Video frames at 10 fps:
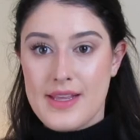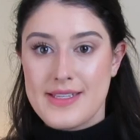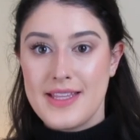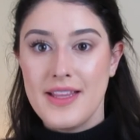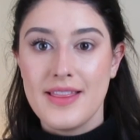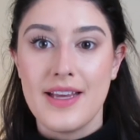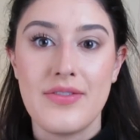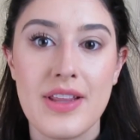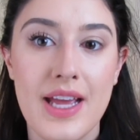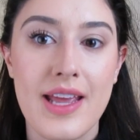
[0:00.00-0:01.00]
See the
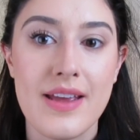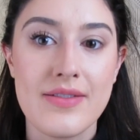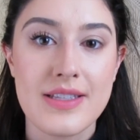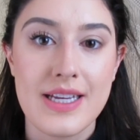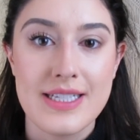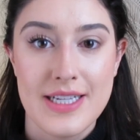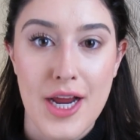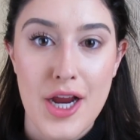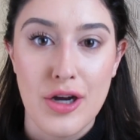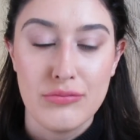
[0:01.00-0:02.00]
lift that gives? Like,
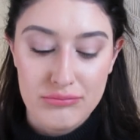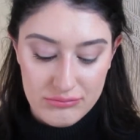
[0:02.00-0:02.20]
damn.